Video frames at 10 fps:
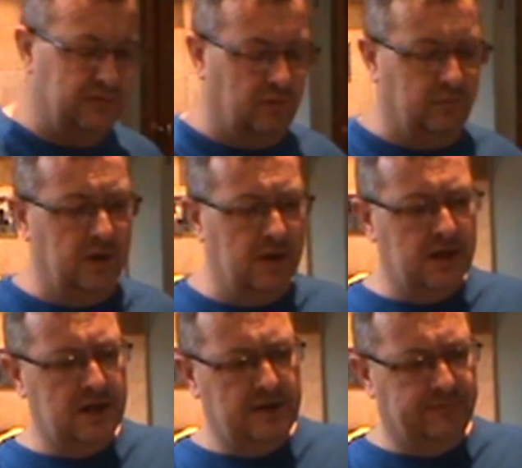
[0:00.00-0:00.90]
I've done
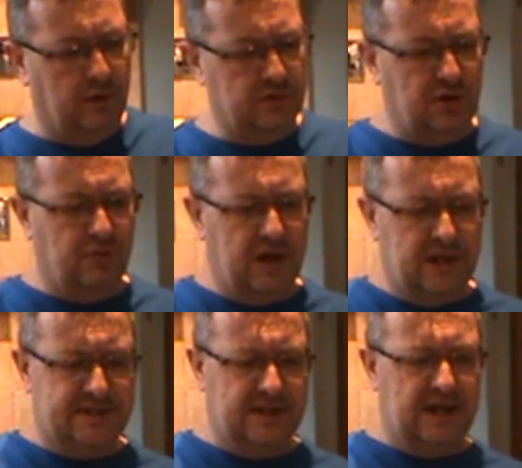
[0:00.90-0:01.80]

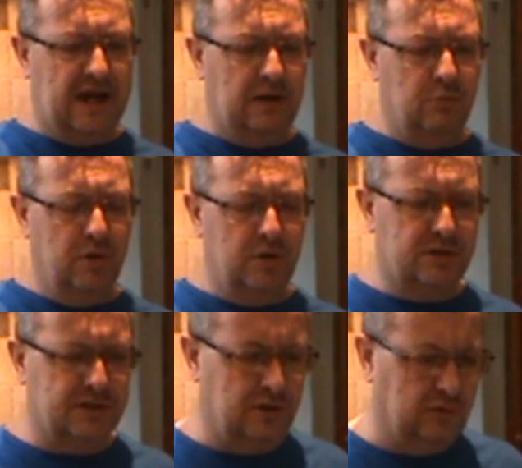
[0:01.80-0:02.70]
photorealistic
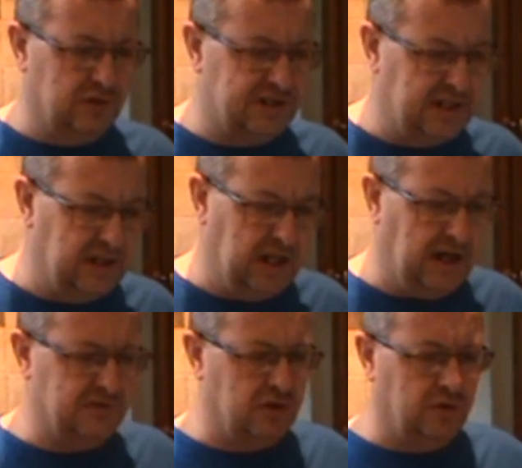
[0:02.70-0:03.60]
artworks, I've done still
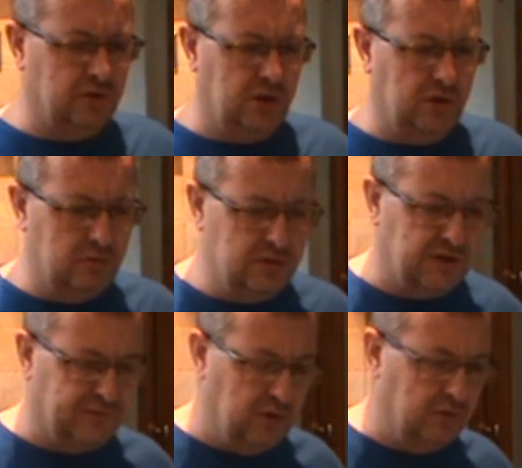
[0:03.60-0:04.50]
lifes, I've done nudes,
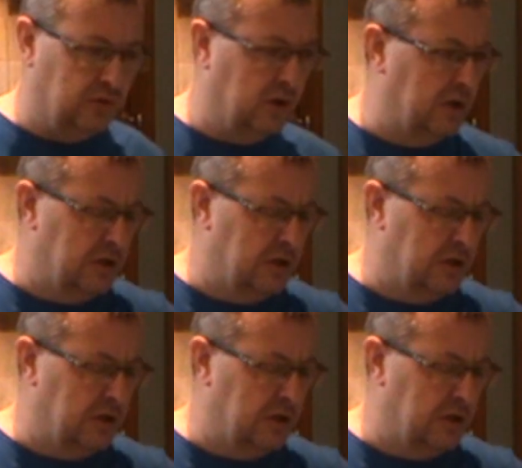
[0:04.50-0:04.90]
I've done